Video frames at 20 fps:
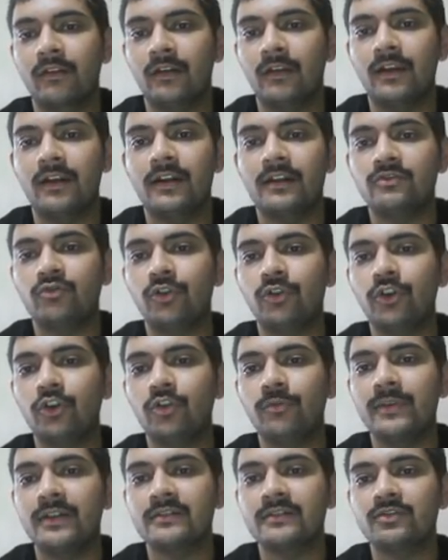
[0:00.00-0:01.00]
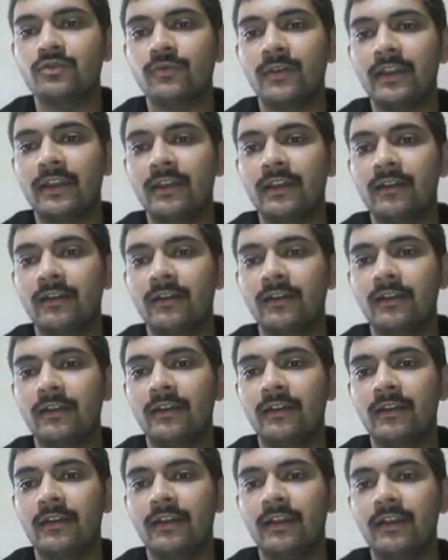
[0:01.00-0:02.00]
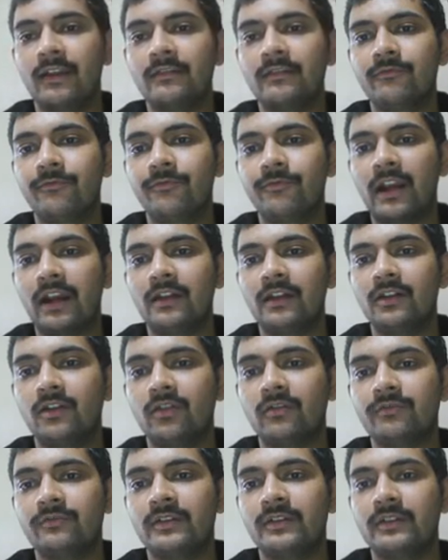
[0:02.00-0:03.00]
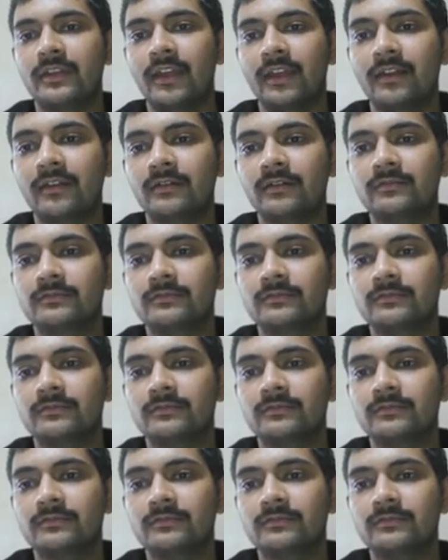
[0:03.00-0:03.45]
It is going to be a swelling in front of the neck,